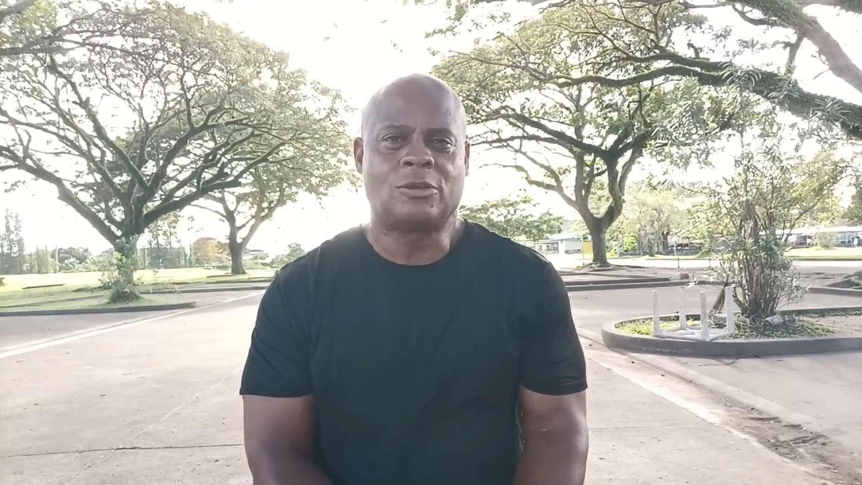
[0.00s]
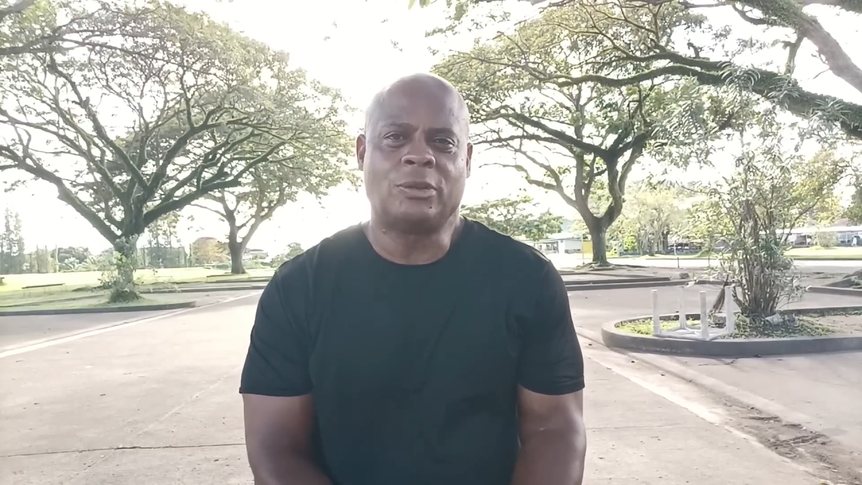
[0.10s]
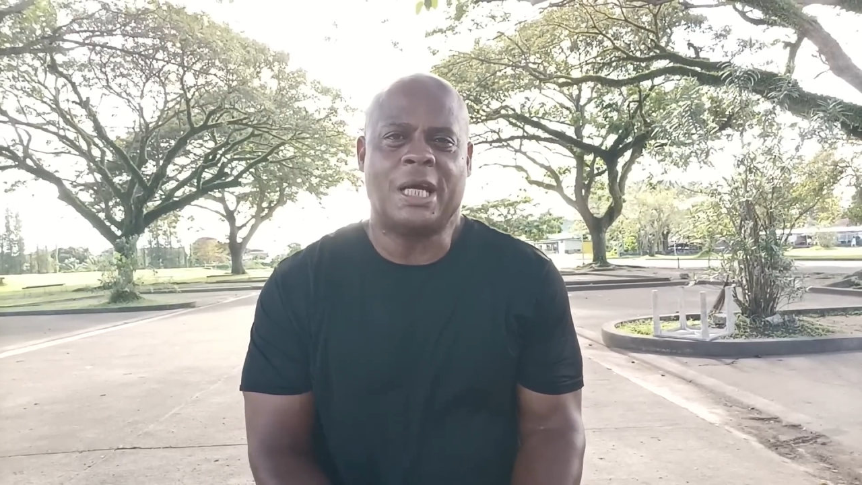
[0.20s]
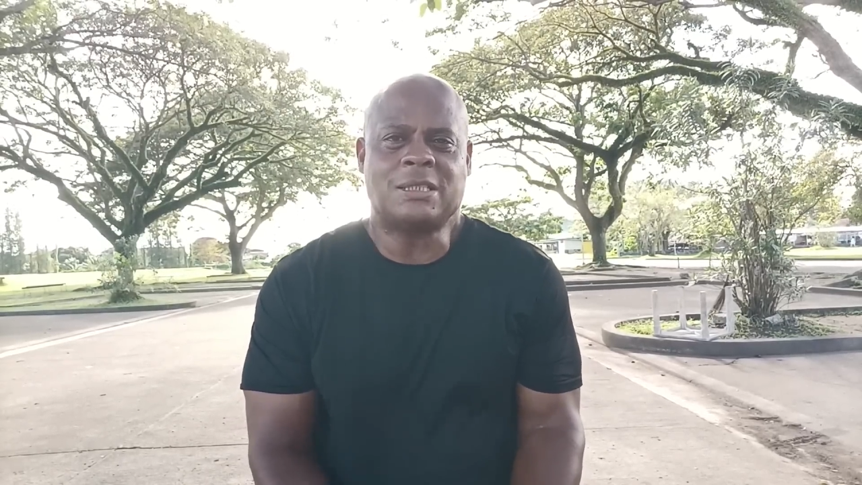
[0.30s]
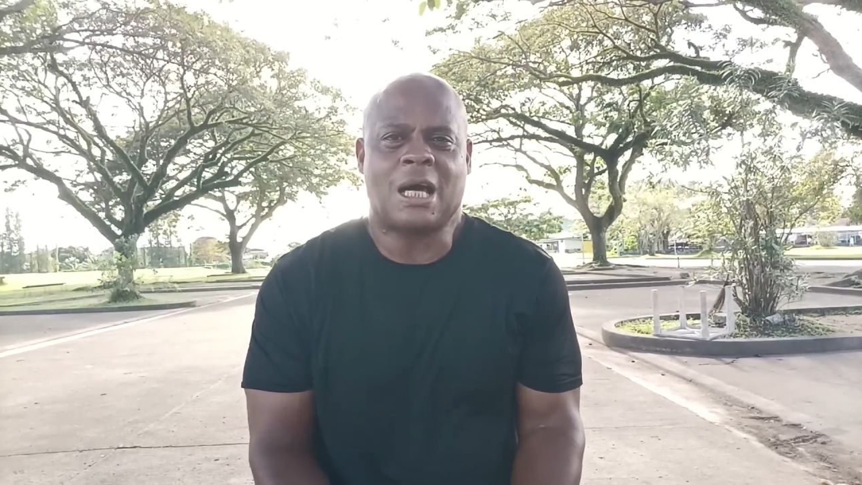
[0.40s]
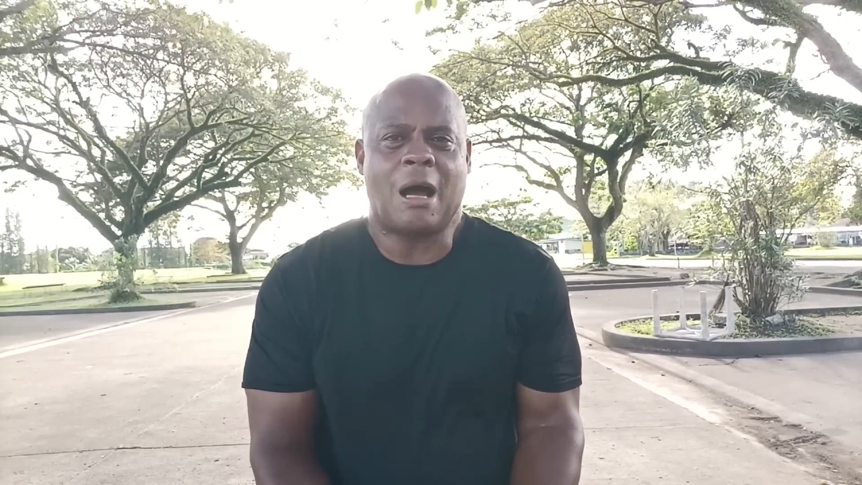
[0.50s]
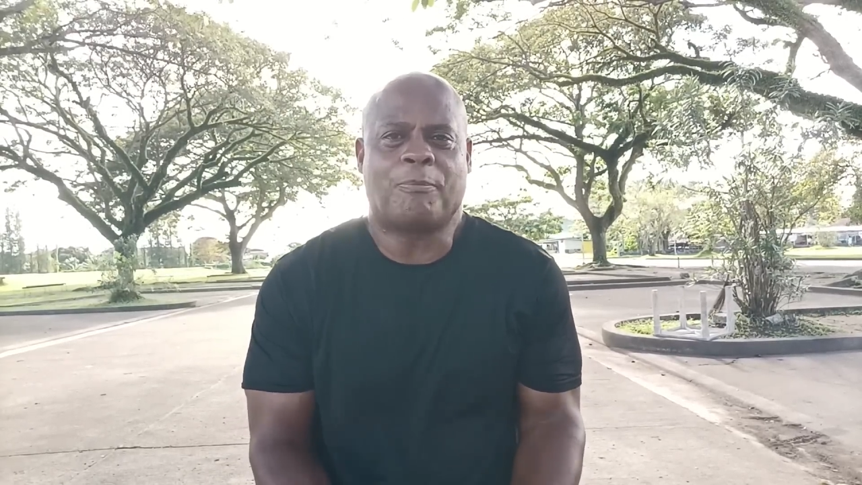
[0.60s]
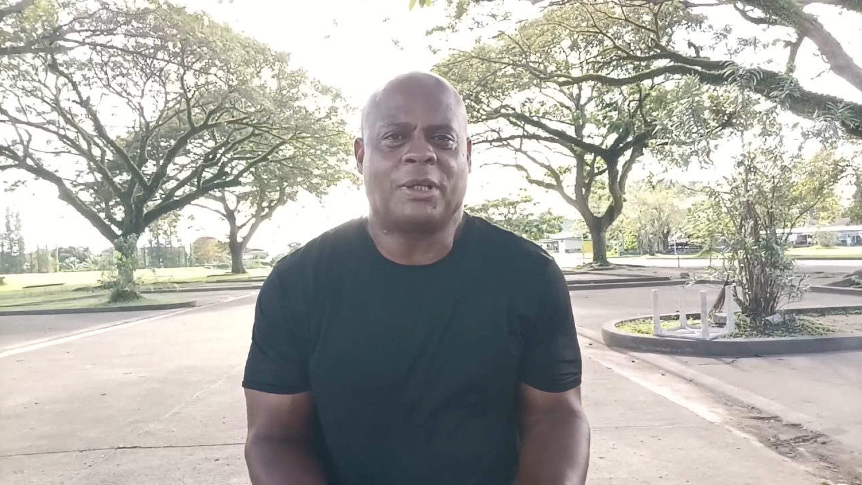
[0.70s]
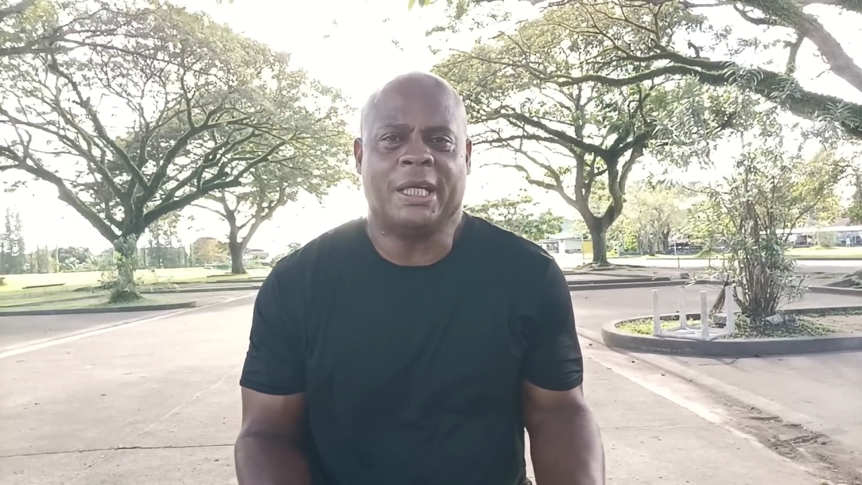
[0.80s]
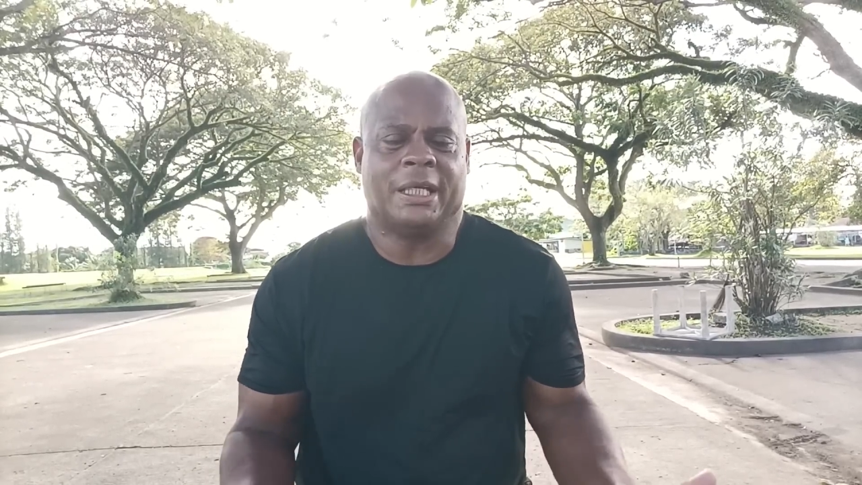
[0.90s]
So that's our
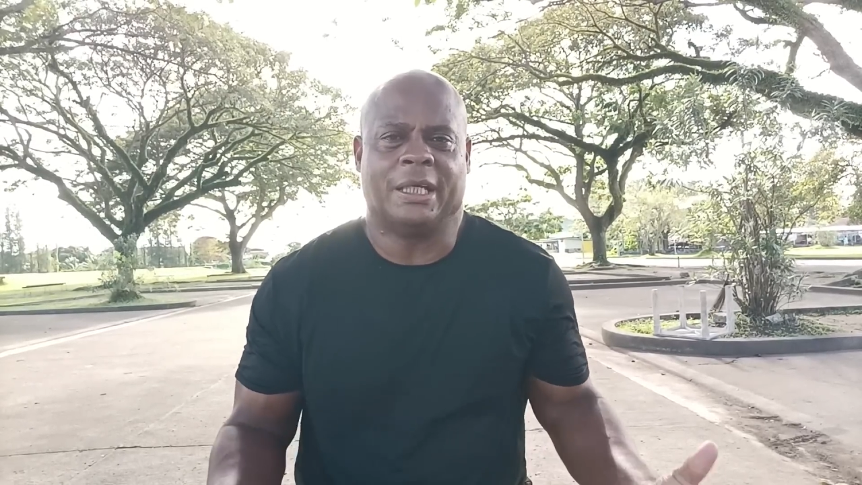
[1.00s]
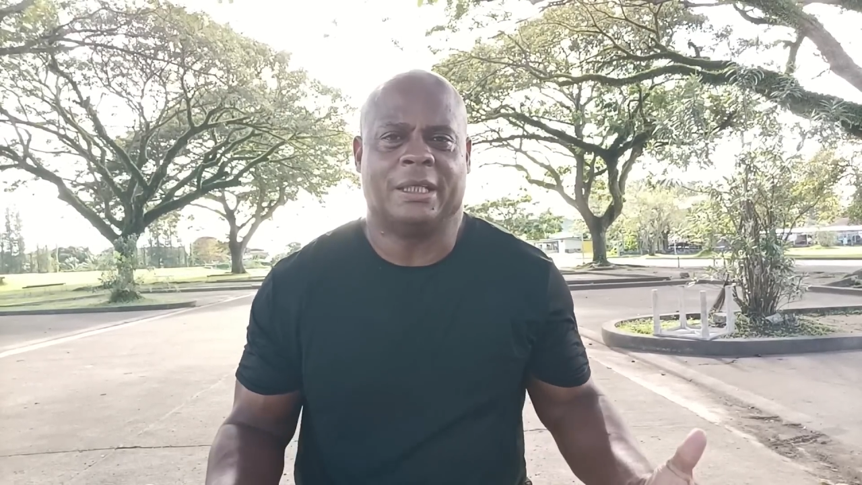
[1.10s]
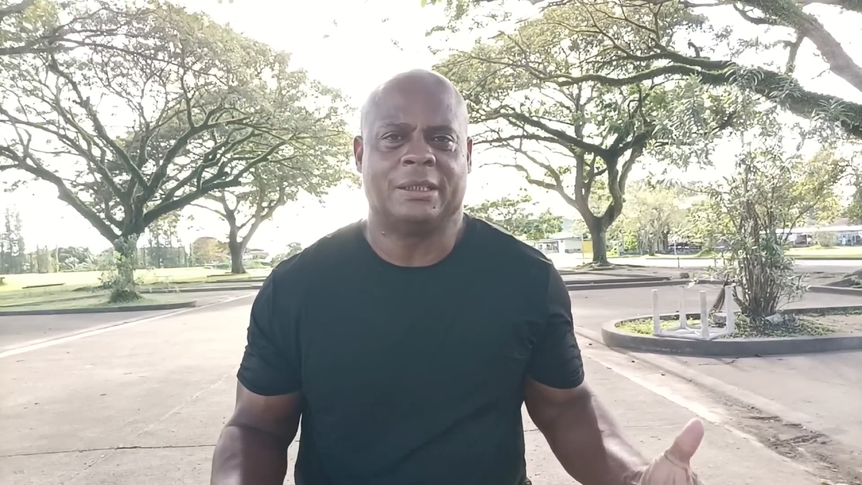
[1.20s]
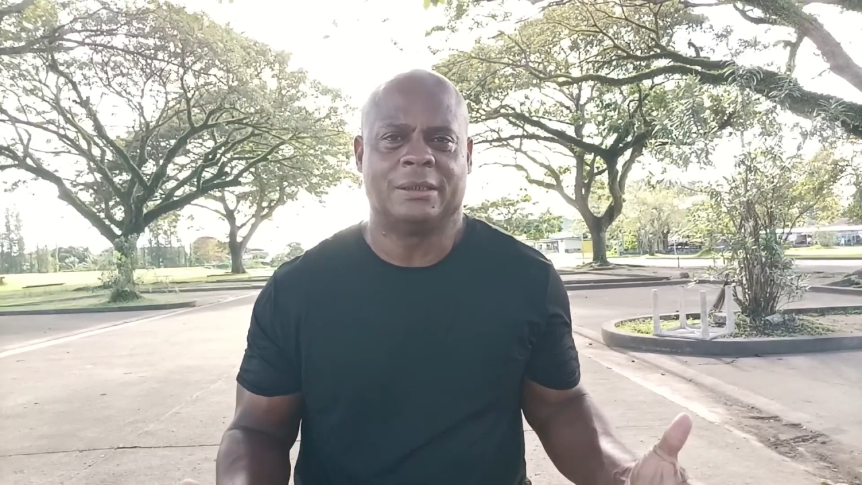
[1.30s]
plan.